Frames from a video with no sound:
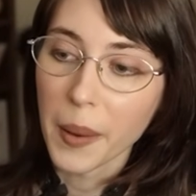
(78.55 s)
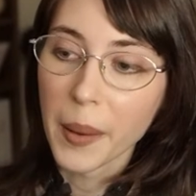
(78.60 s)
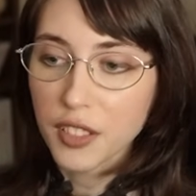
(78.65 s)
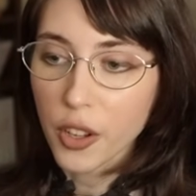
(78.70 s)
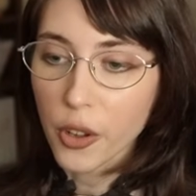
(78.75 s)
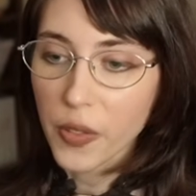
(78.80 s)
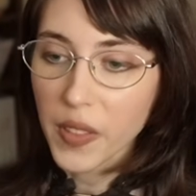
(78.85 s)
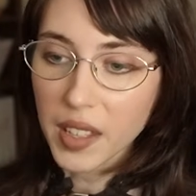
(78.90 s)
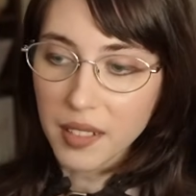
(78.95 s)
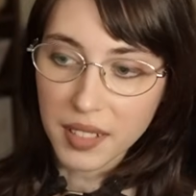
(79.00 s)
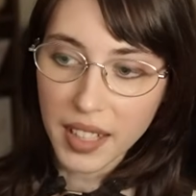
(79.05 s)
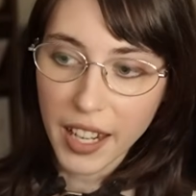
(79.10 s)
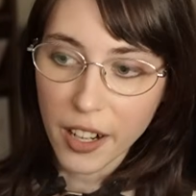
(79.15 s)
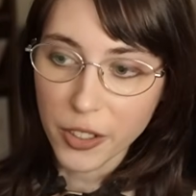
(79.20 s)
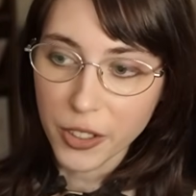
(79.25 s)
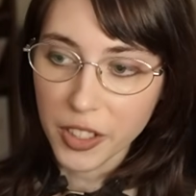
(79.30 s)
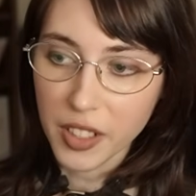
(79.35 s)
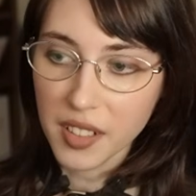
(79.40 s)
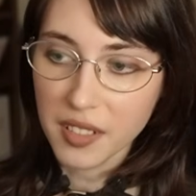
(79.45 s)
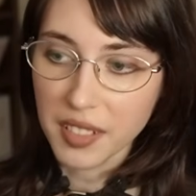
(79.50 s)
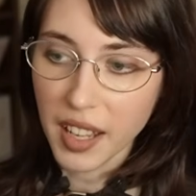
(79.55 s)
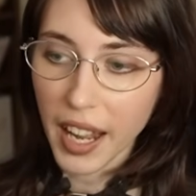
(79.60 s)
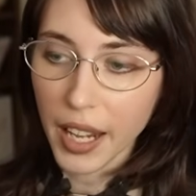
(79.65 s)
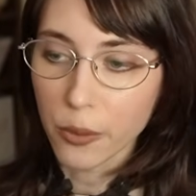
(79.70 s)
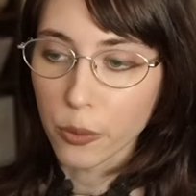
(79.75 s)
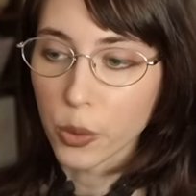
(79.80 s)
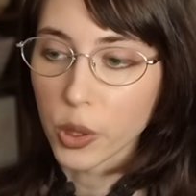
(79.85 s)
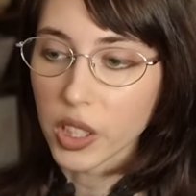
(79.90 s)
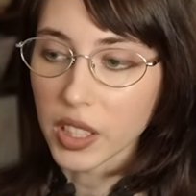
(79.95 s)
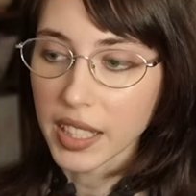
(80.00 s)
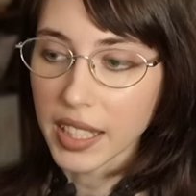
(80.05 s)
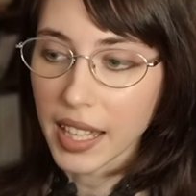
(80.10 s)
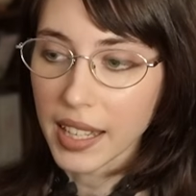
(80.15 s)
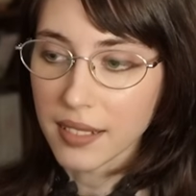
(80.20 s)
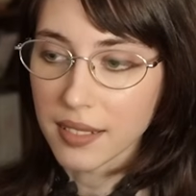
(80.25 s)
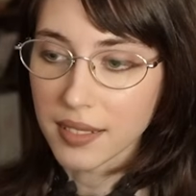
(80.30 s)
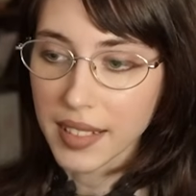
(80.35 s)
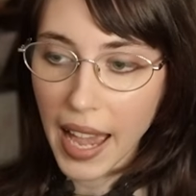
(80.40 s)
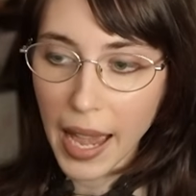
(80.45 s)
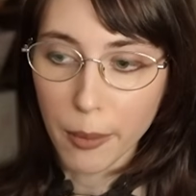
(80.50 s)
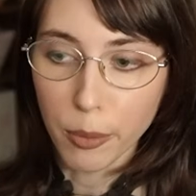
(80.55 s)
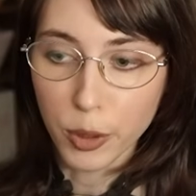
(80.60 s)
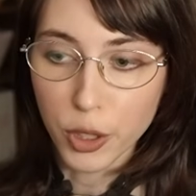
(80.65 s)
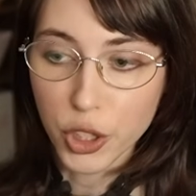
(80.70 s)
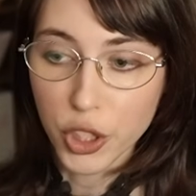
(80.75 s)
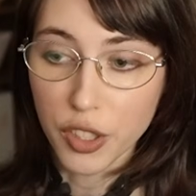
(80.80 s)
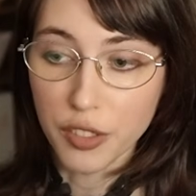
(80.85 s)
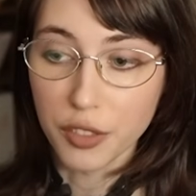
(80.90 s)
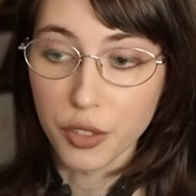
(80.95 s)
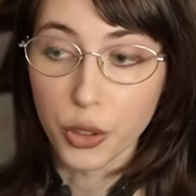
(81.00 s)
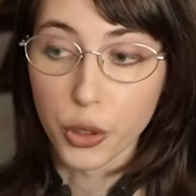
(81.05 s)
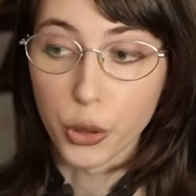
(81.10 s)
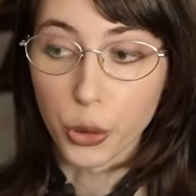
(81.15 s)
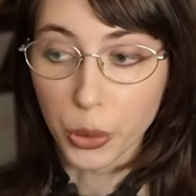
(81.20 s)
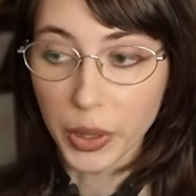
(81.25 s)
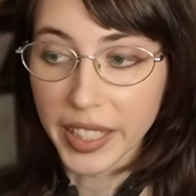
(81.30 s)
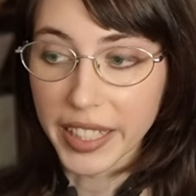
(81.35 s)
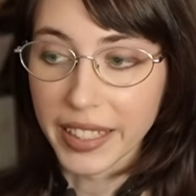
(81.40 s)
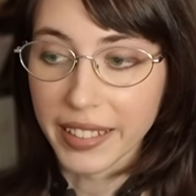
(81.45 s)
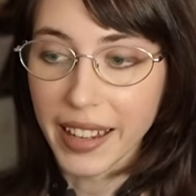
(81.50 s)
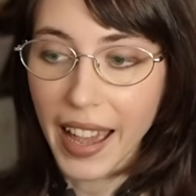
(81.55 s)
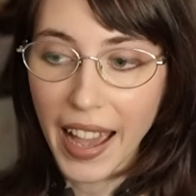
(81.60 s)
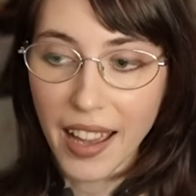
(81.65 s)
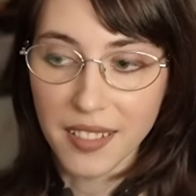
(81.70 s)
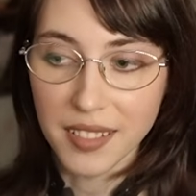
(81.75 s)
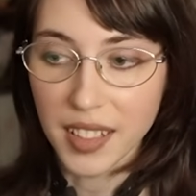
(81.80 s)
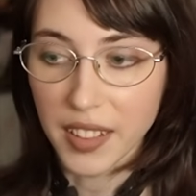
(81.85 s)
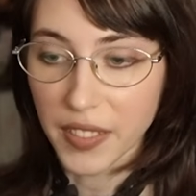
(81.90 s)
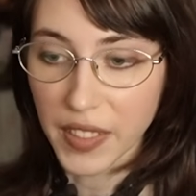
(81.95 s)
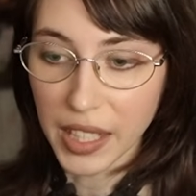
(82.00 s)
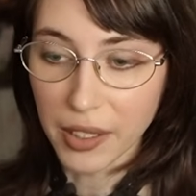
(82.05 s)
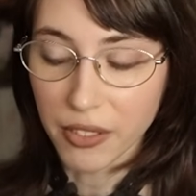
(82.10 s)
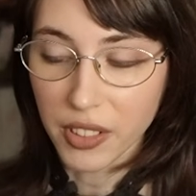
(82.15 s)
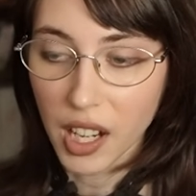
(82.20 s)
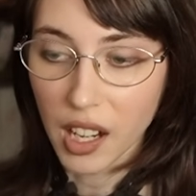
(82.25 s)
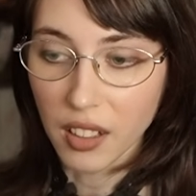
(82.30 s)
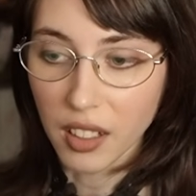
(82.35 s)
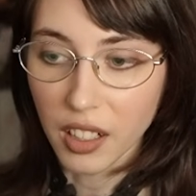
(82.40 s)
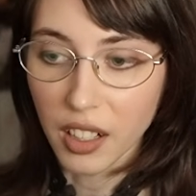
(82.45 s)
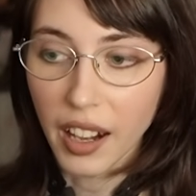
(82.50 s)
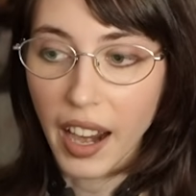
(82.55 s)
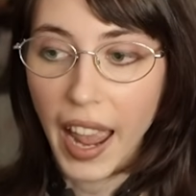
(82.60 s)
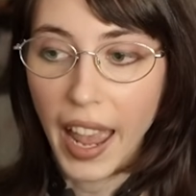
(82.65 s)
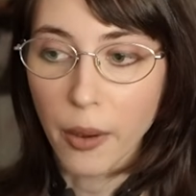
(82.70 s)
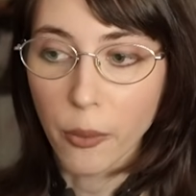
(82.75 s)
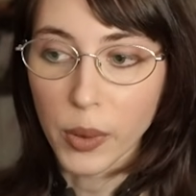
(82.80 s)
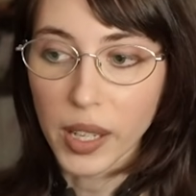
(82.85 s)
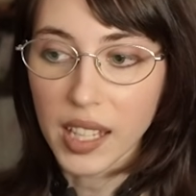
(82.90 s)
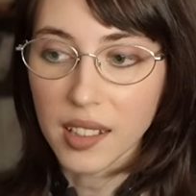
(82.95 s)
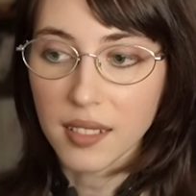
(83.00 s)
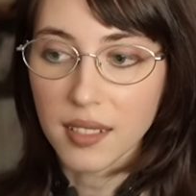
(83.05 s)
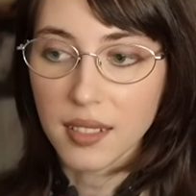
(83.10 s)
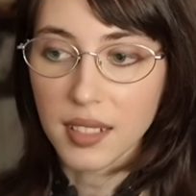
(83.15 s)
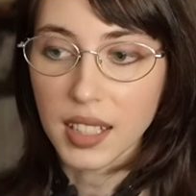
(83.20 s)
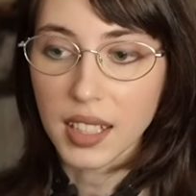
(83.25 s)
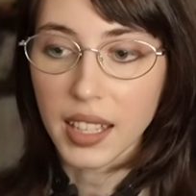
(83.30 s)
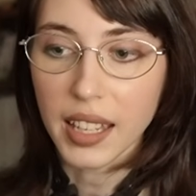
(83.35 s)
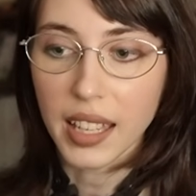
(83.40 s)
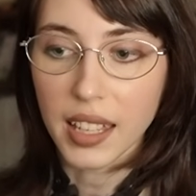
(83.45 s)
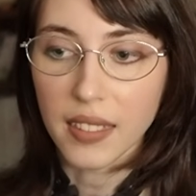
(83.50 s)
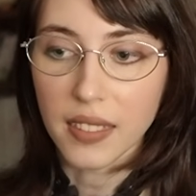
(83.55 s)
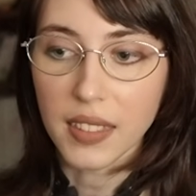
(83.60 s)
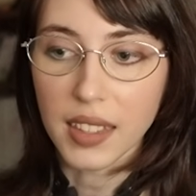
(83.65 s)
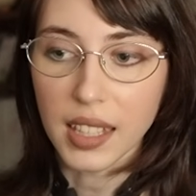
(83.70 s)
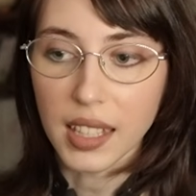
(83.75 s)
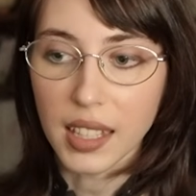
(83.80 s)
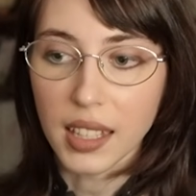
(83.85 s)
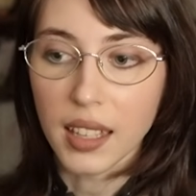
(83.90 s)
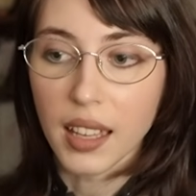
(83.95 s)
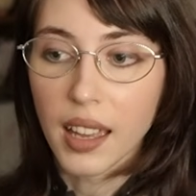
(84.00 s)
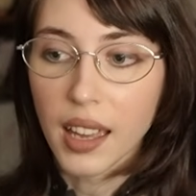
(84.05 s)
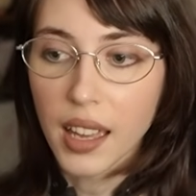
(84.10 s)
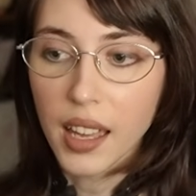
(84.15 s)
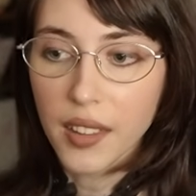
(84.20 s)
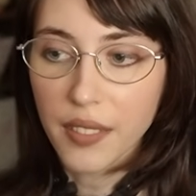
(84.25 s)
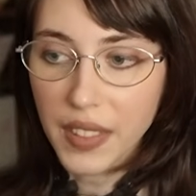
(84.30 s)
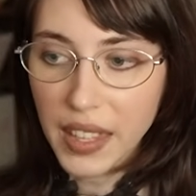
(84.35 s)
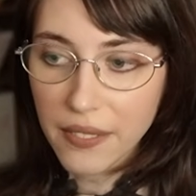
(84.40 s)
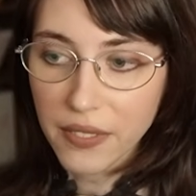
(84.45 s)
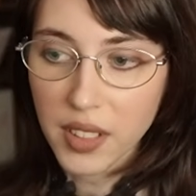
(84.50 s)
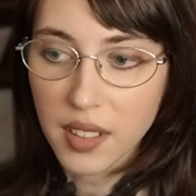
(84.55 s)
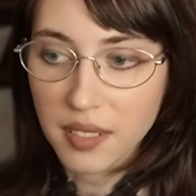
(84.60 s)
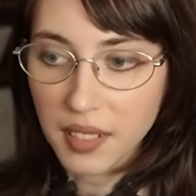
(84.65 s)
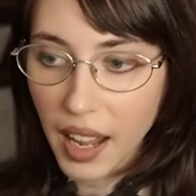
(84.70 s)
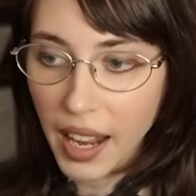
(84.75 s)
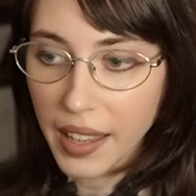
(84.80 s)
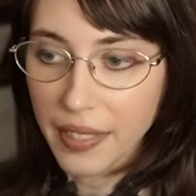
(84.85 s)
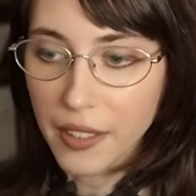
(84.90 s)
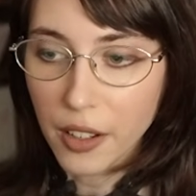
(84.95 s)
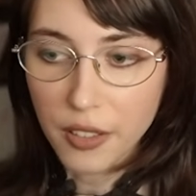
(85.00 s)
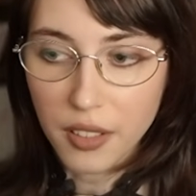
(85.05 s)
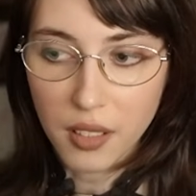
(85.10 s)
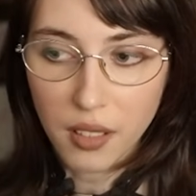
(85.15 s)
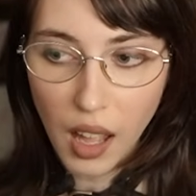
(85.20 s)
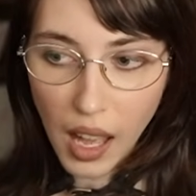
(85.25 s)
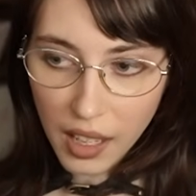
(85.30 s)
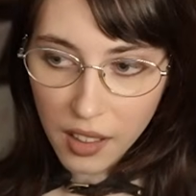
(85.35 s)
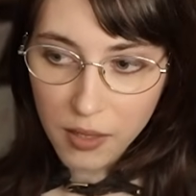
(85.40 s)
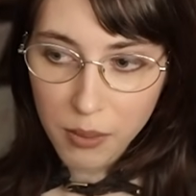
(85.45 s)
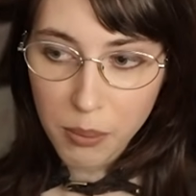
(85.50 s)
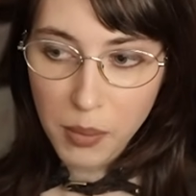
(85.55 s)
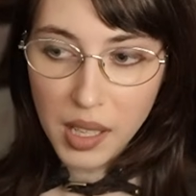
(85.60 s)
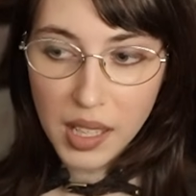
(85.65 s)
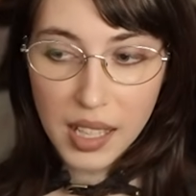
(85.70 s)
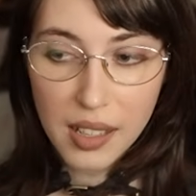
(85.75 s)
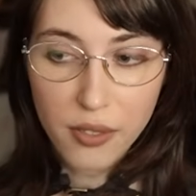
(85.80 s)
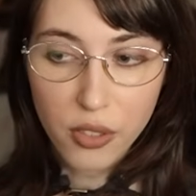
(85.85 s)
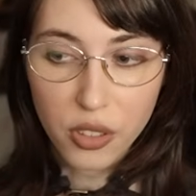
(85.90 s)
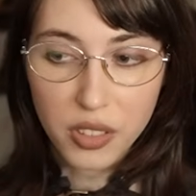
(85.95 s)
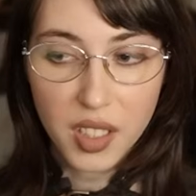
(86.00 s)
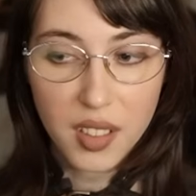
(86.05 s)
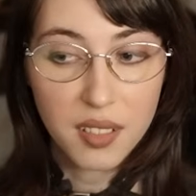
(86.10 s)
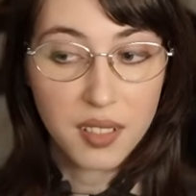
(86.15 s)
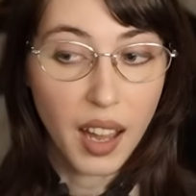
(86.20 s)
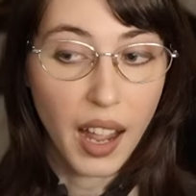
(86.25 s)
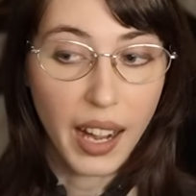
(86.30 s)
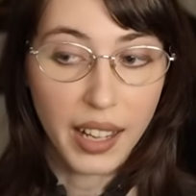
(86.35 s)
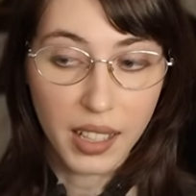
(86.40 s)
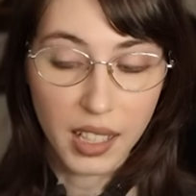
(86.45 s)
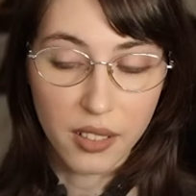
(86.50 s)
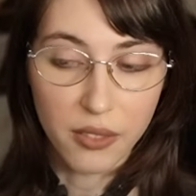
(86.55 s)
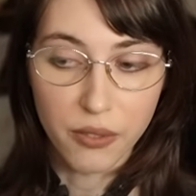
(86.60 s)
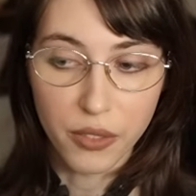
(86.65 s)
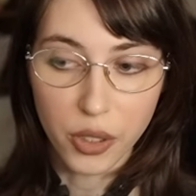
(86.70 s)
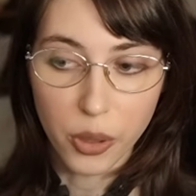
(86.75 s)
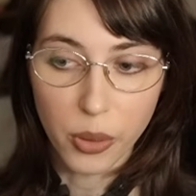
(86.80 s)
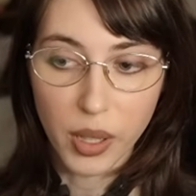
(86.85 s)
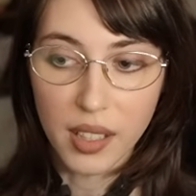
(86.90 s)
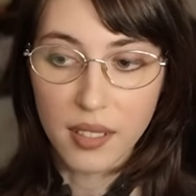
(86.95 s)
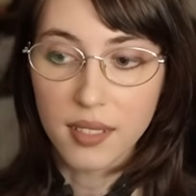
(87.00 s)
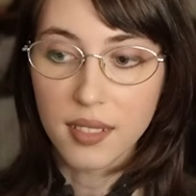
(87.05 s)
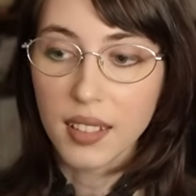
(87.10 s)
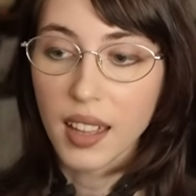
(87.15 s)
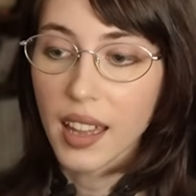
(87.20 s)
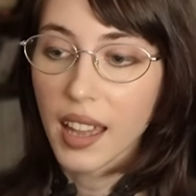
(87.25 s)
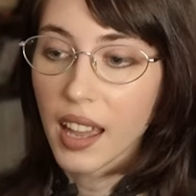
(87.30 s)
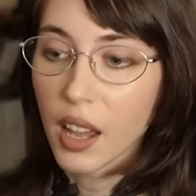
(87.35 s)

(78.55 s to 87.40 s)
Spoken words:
So this character design really establishes green as the thief color, and we can see in the thief design there's a lot of medieval design influence.